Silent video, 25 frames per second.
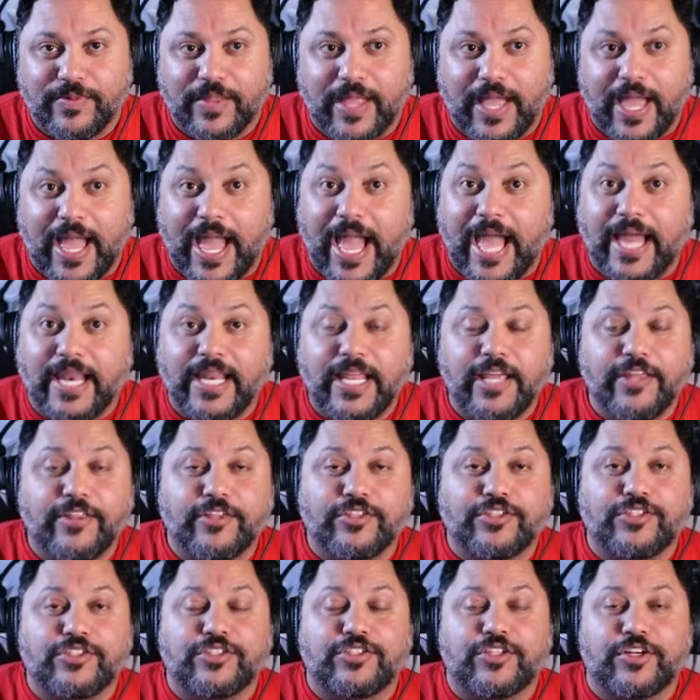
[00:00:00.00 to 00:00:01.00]
Any of the
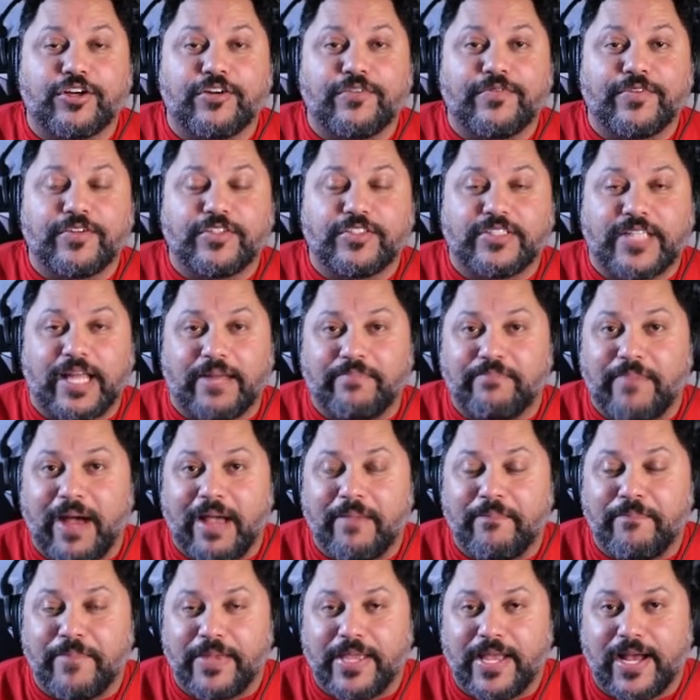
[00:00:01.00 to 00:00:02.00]
servers that
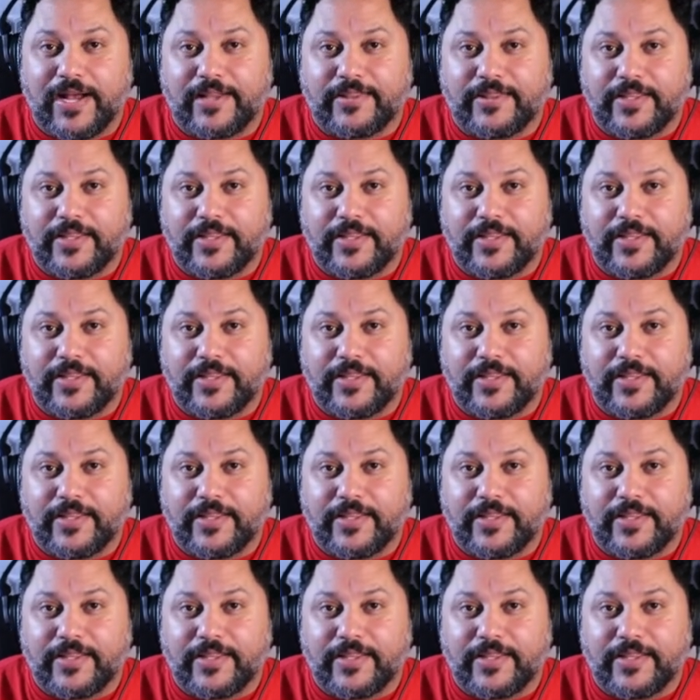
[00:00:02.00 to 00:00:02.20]
might be out